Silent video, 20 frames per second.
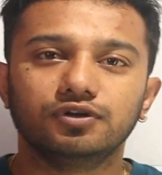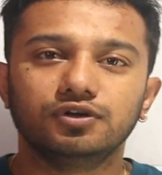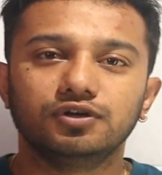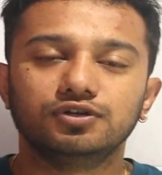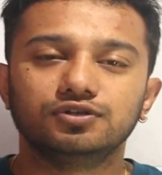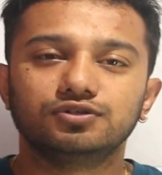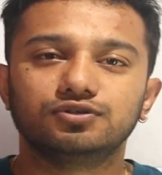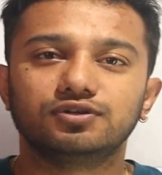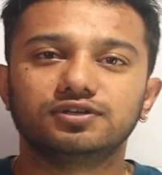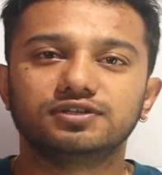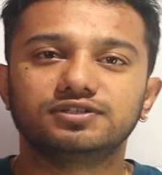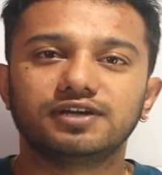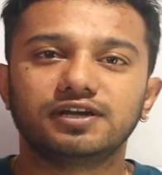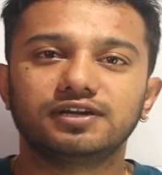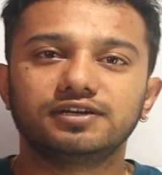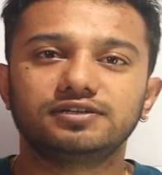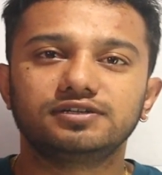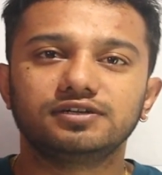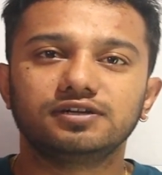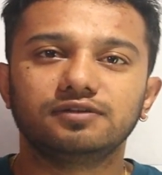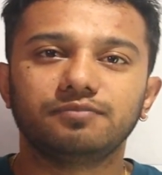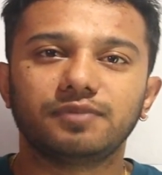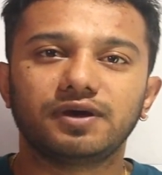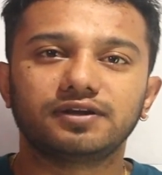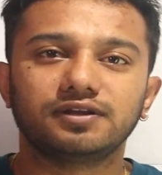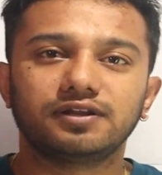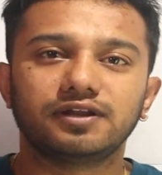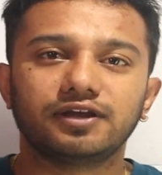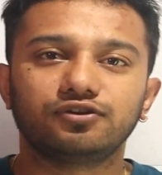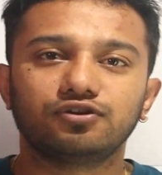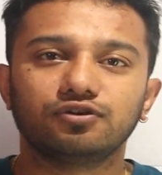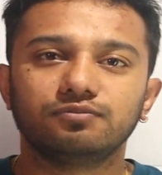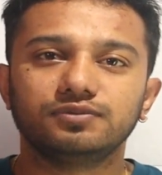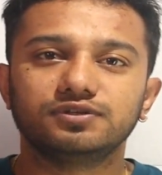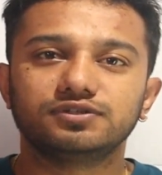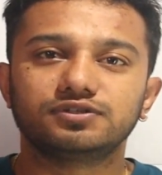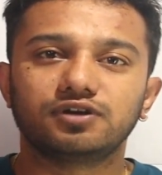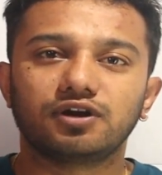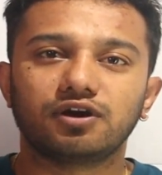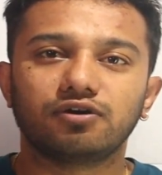So the central metal atom is
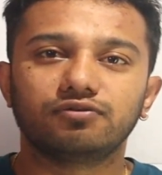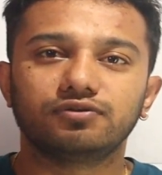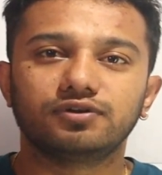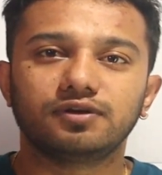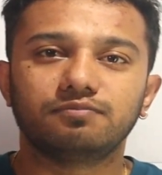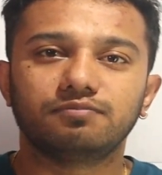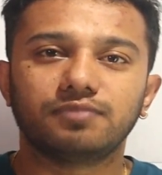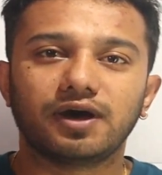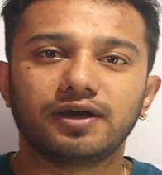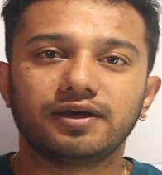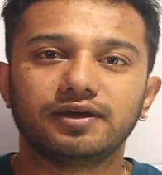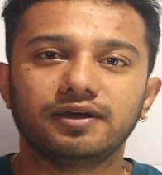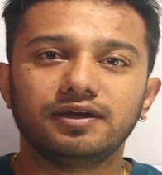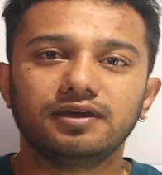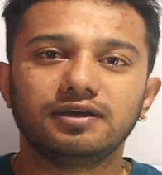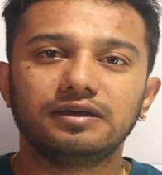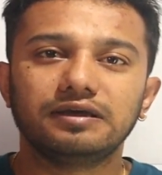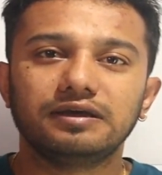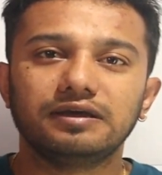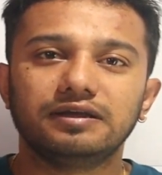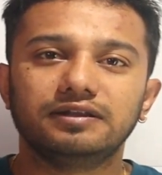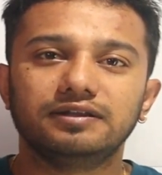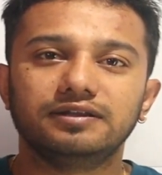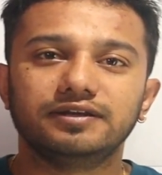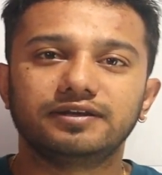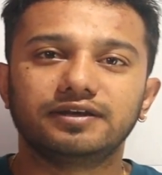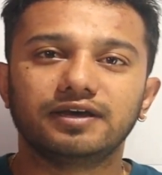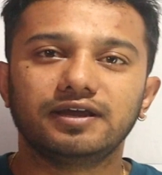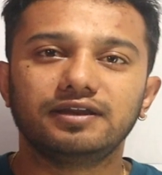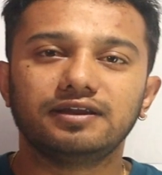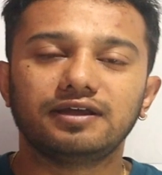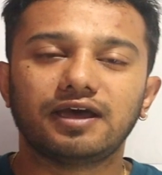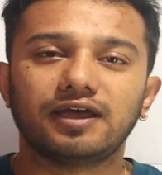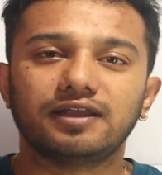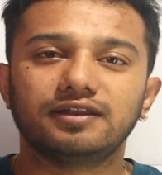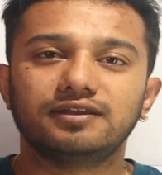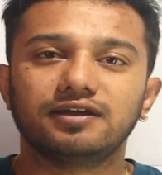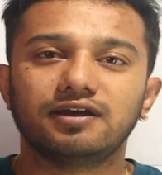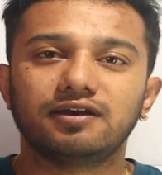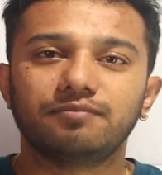surrounded by a ligand
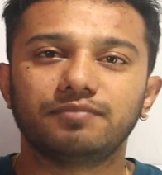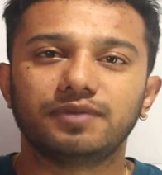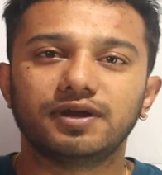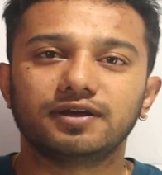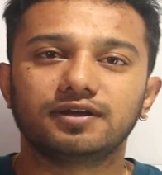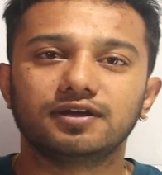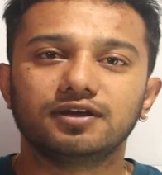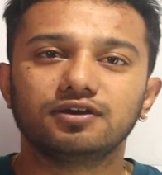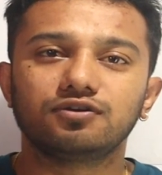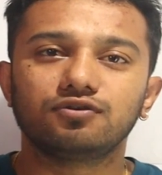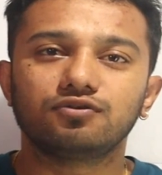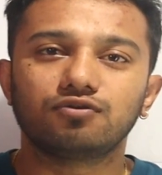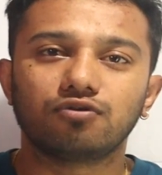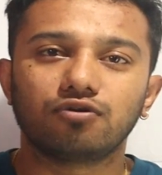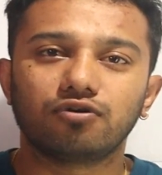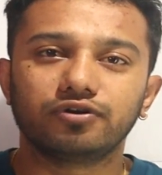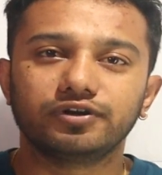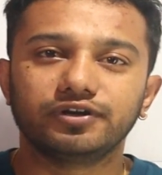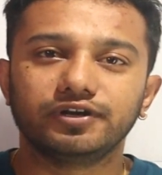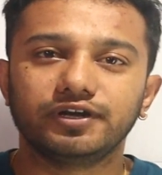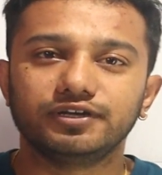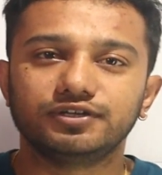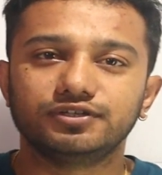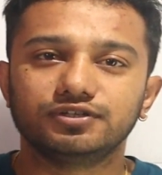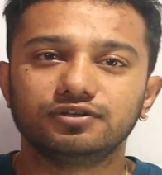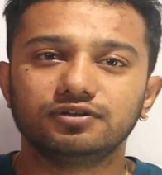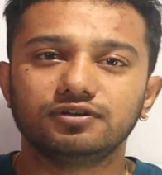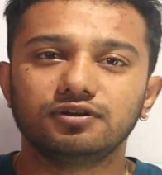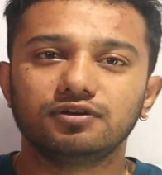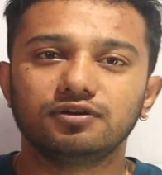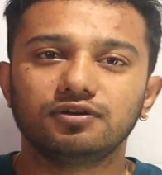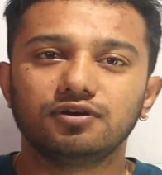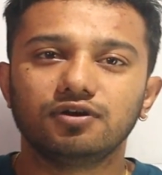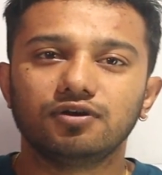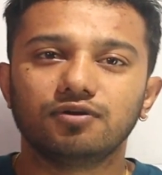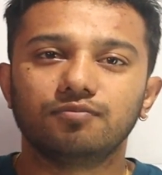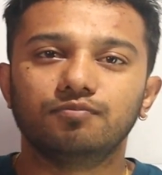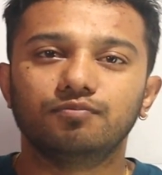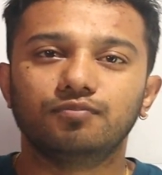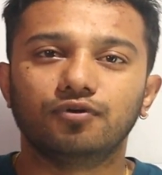and they are making coordination
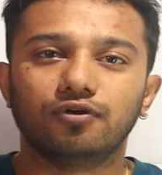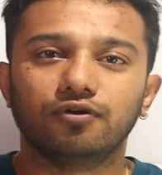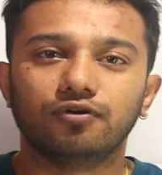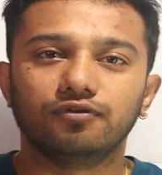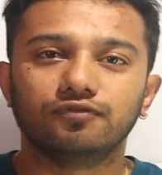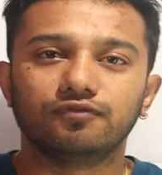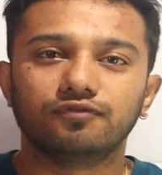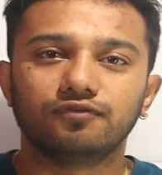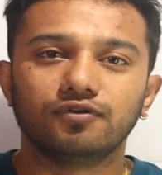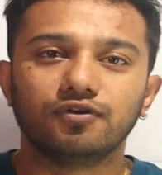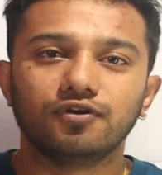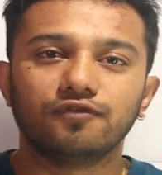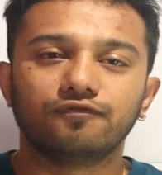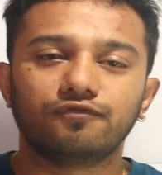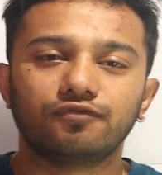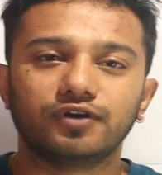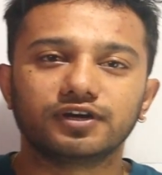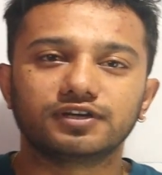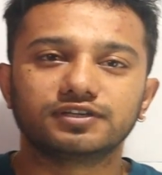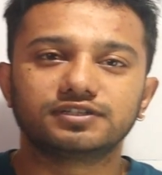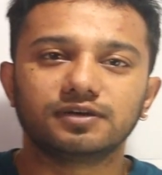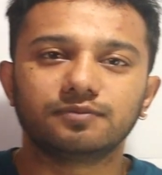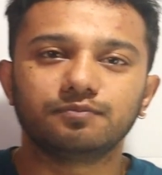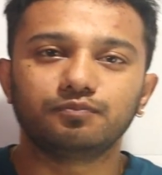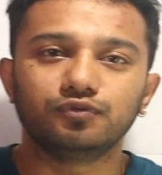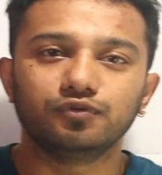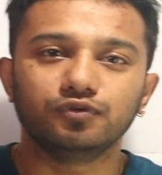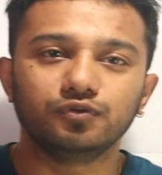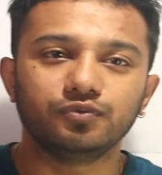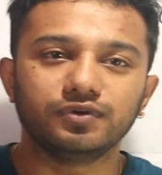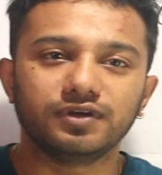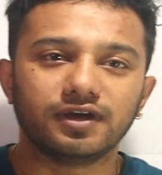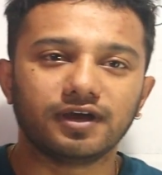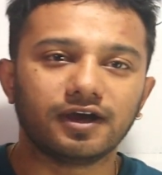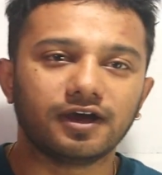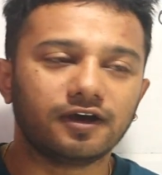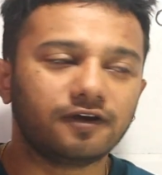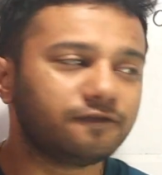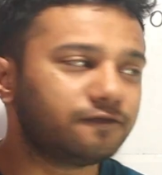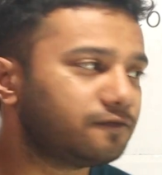bond. For example, we
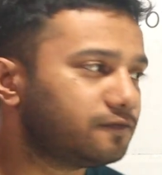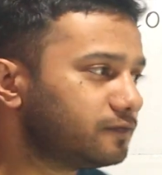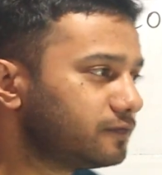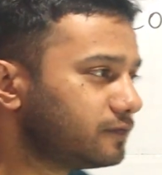have